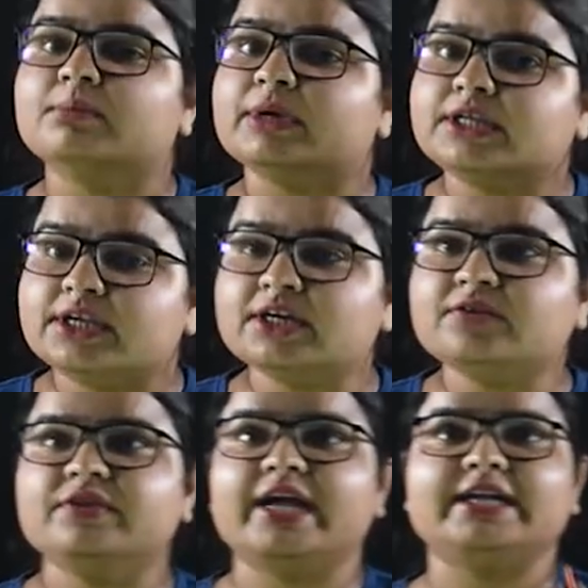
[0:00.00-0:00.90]
But
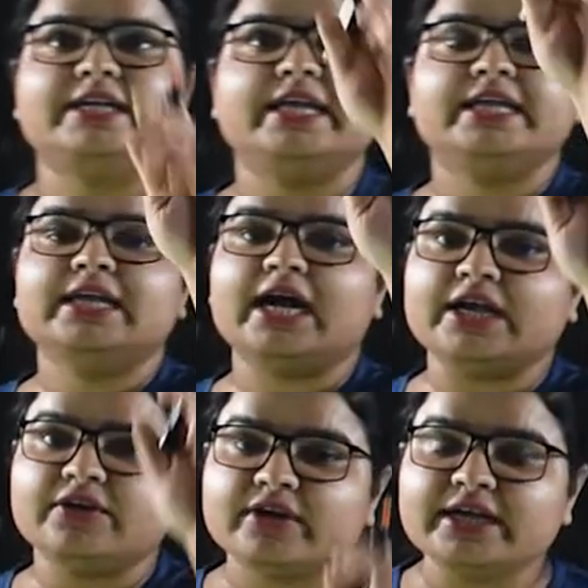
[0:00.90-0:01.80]
here we had taken
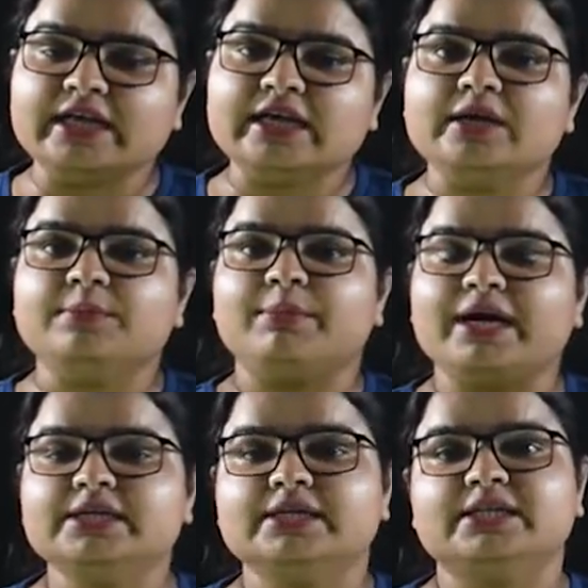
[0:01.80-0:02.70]
100,
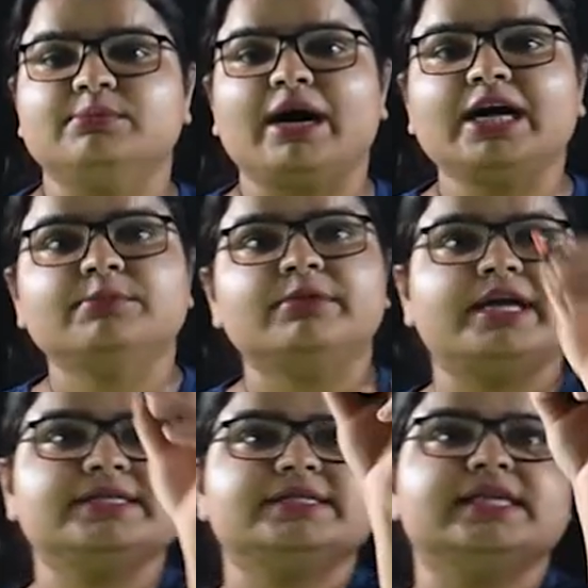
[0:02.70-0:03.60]
but the marked
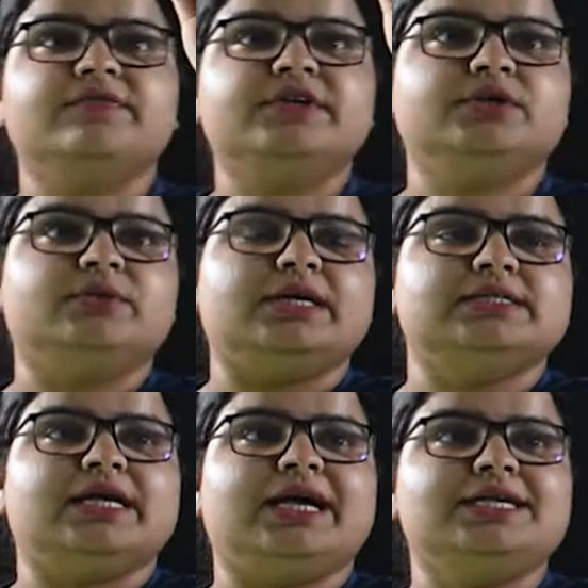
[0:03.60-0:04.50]
price is given to
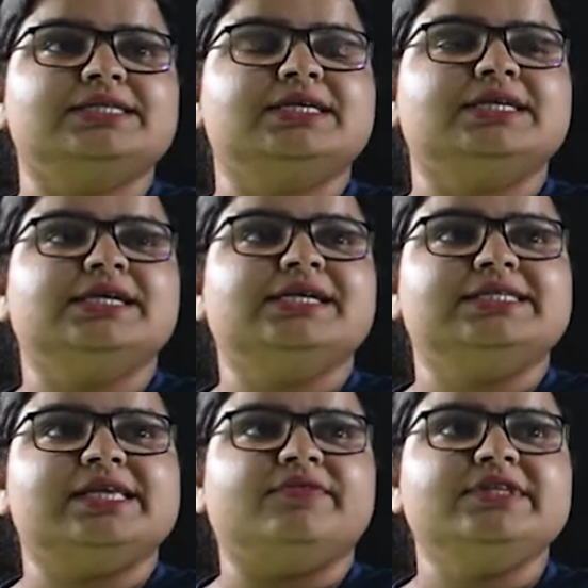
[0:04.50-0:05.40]
us as
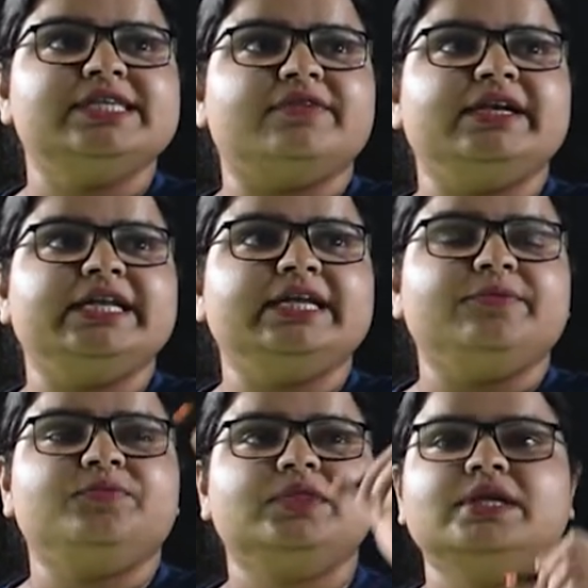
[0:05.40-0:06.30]

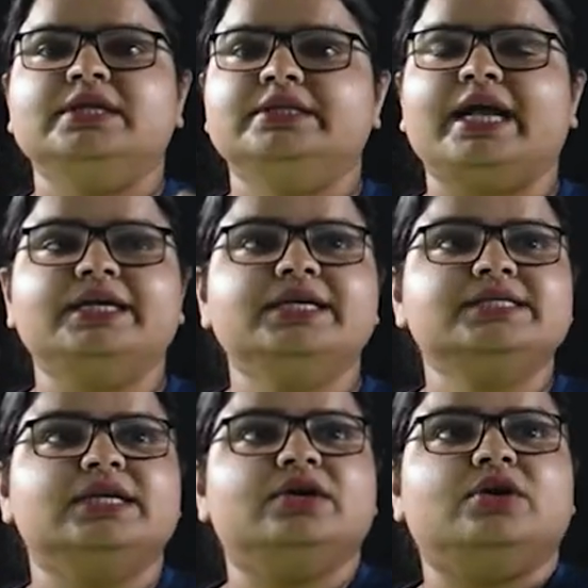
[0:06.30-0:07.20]
770. That
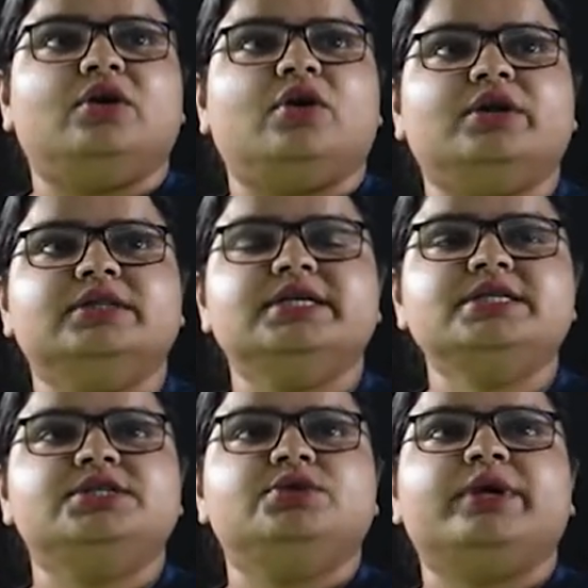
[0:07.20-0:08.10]
is, on
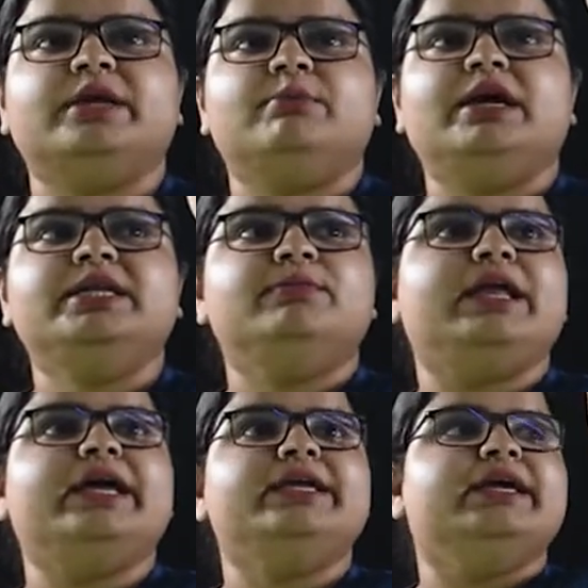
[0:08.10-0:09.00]
this you can
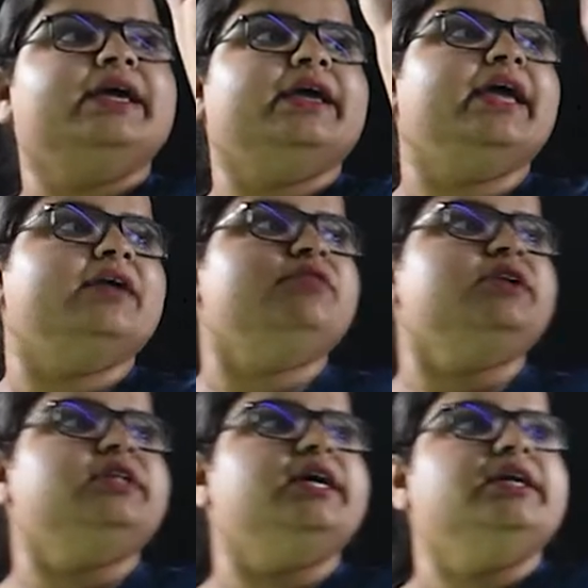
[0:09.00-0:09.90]
multiply
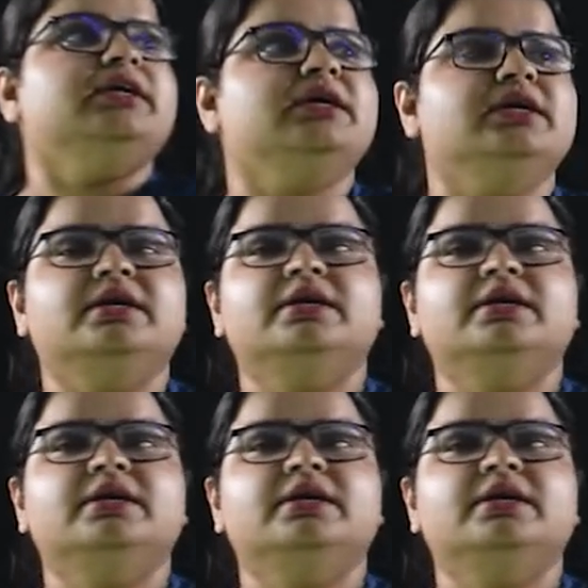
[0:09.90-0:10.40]
everything